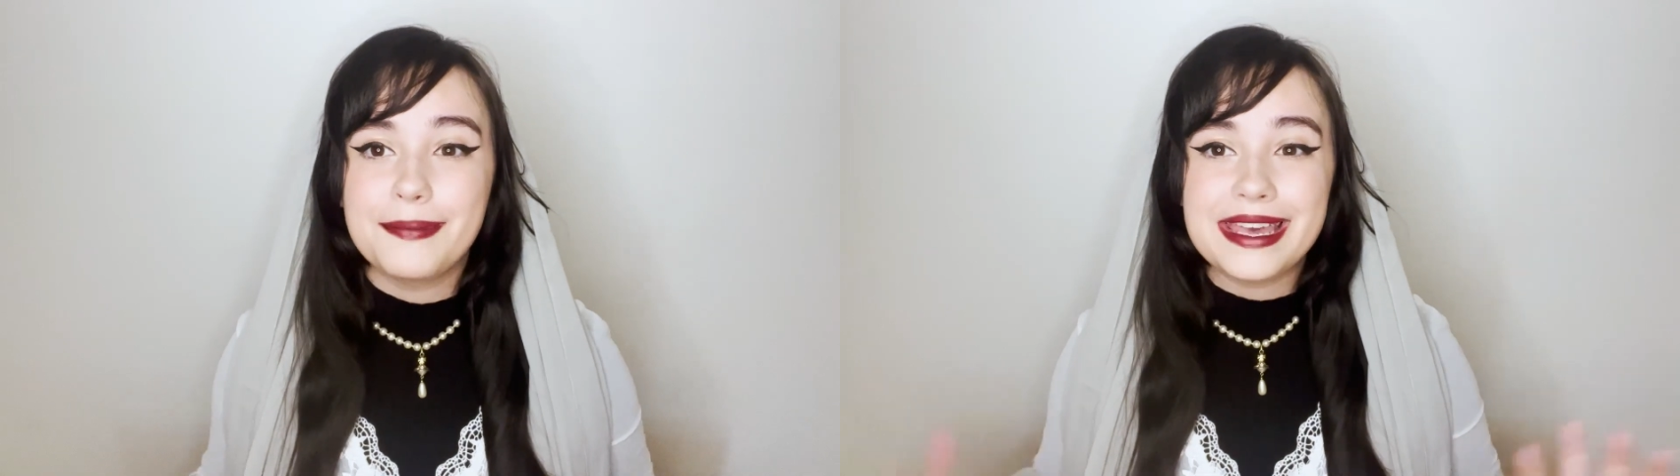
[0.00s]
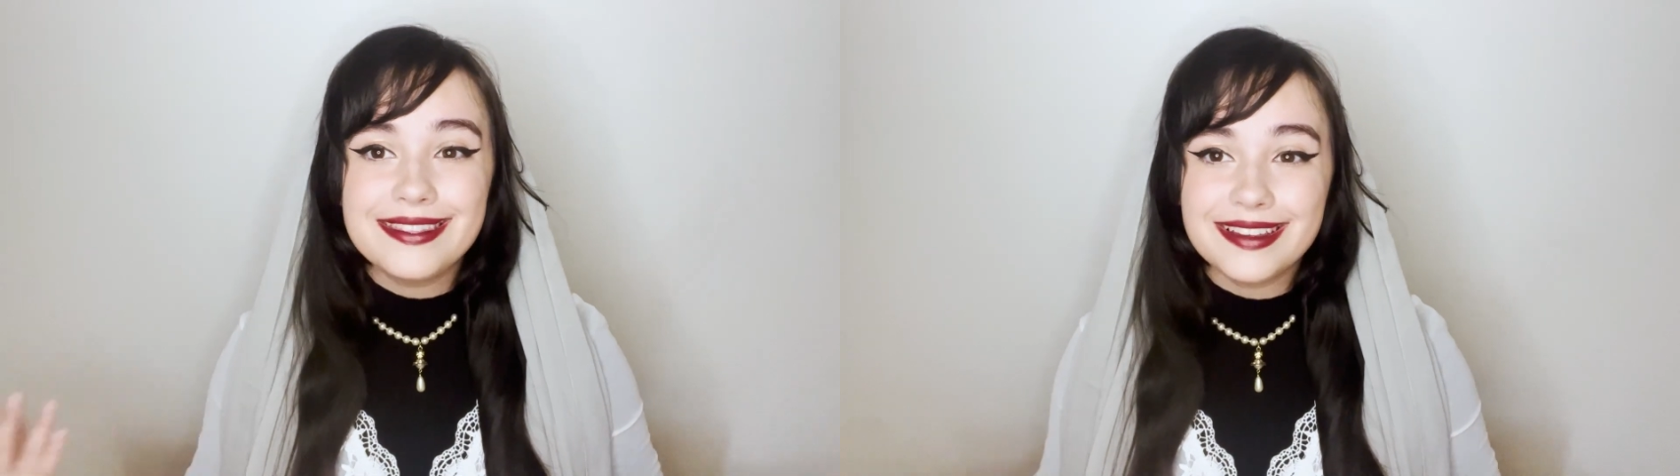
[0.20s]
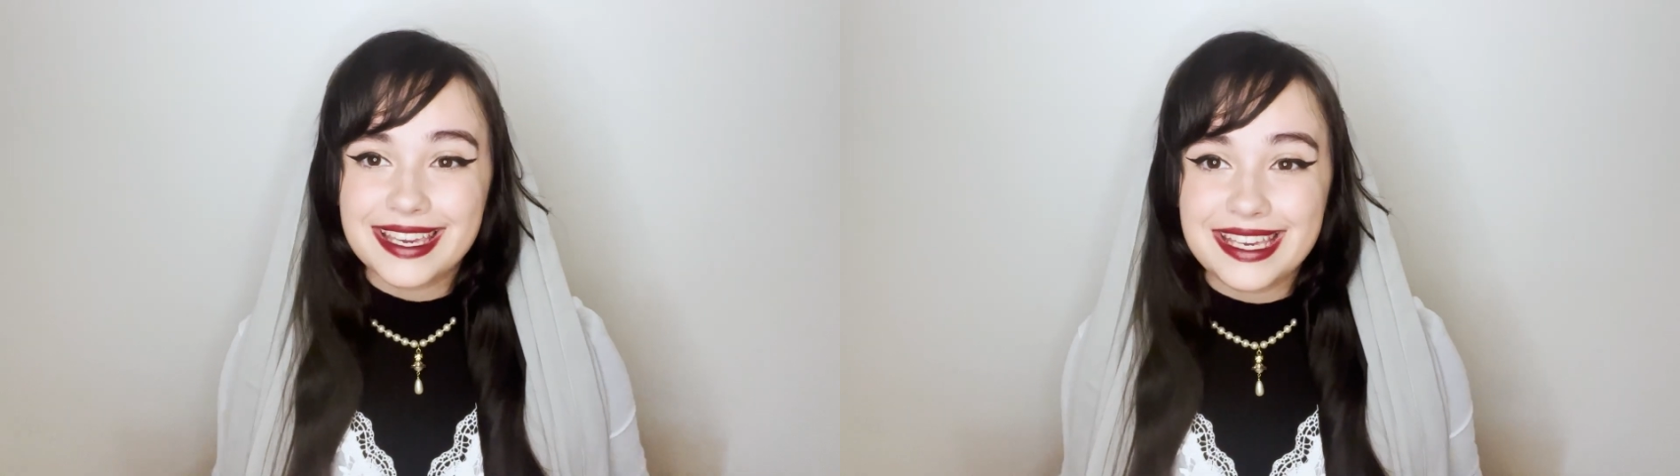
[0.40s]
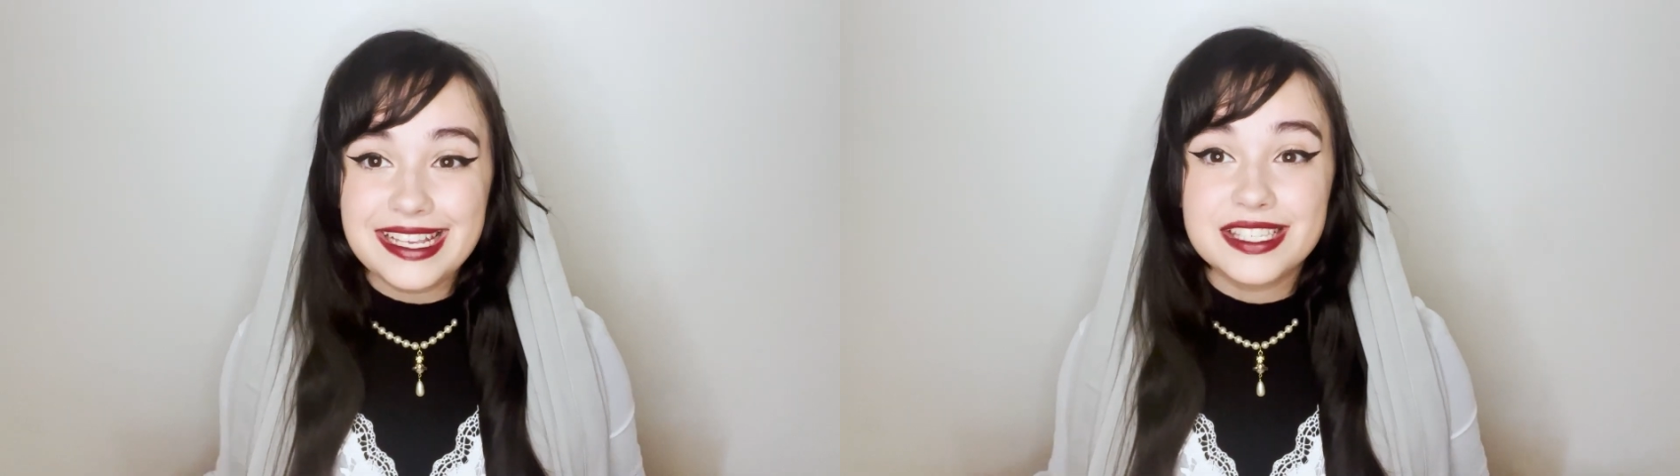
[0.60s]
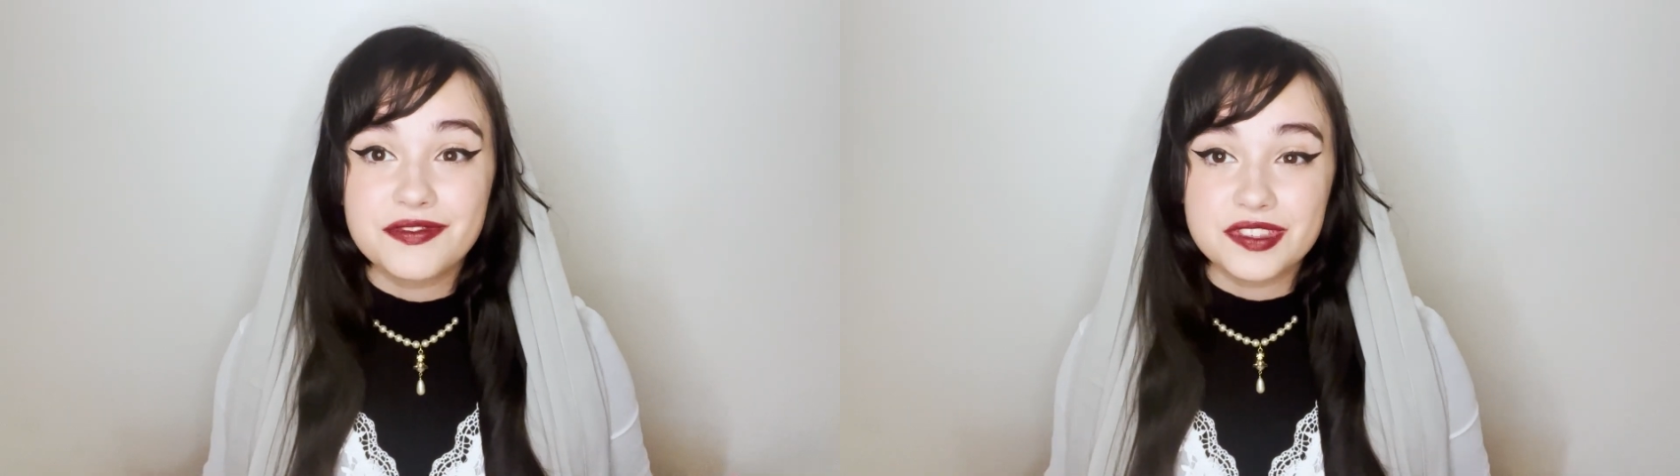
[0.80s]
In the
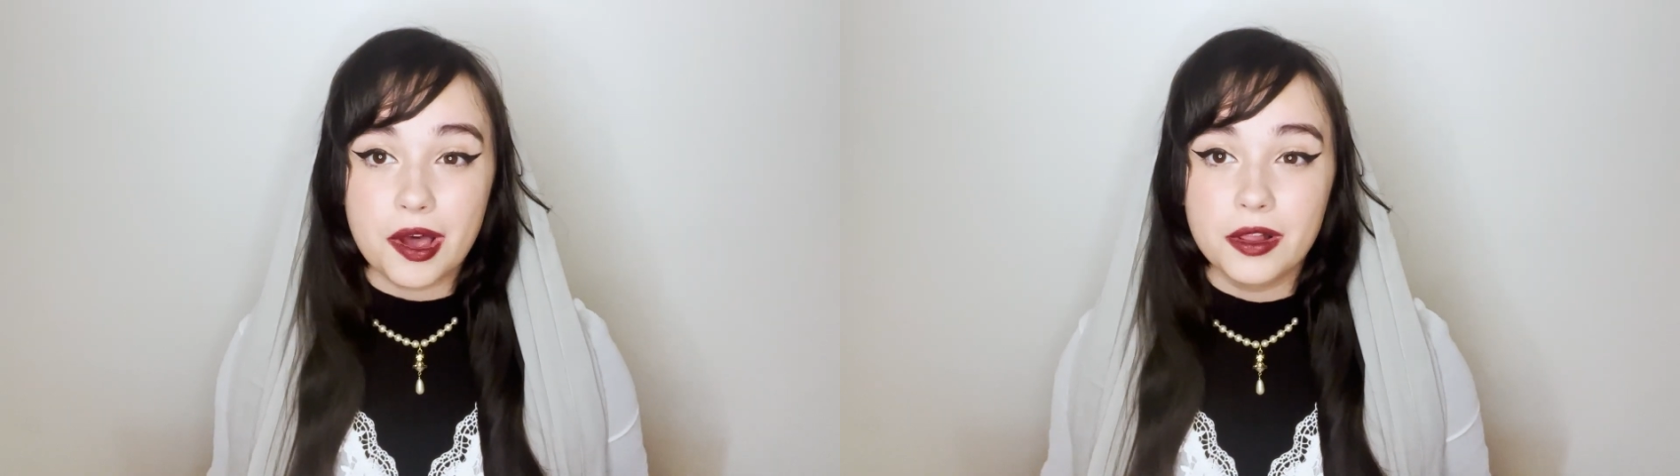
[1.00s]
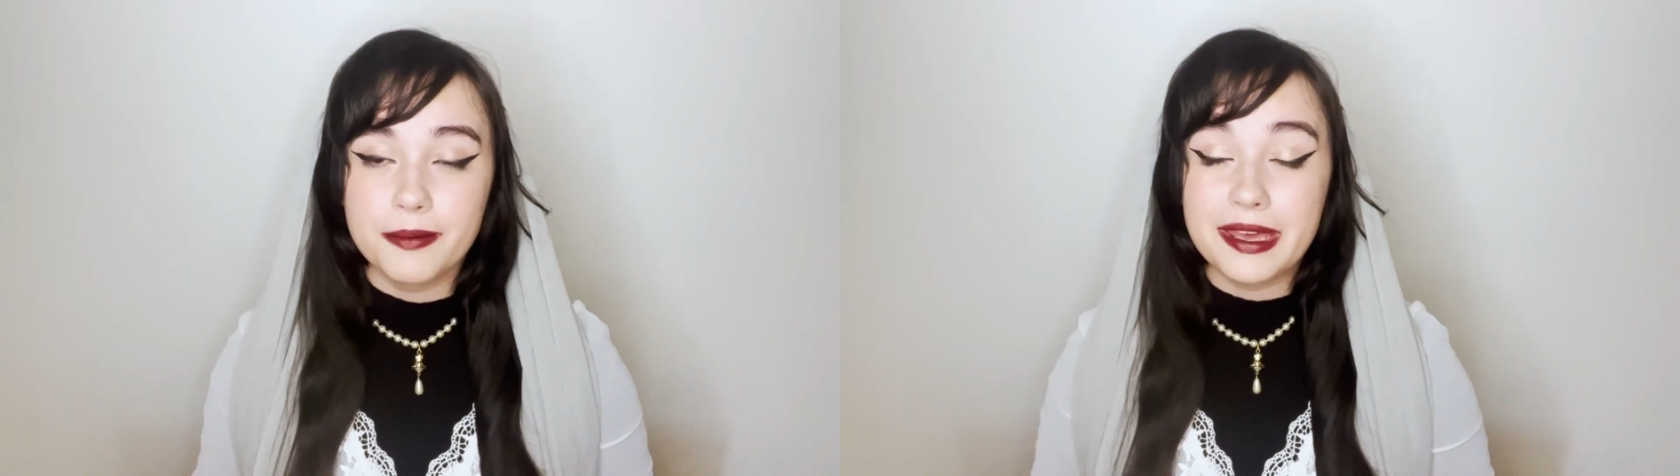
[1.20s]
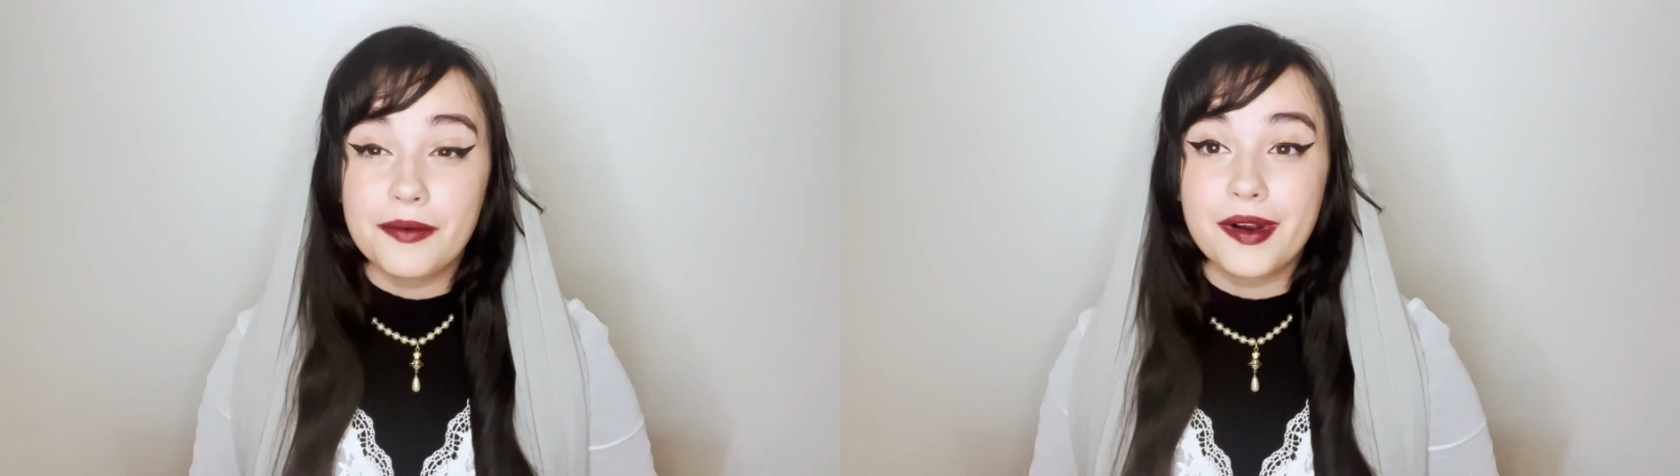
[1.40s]
Keys of Solomon,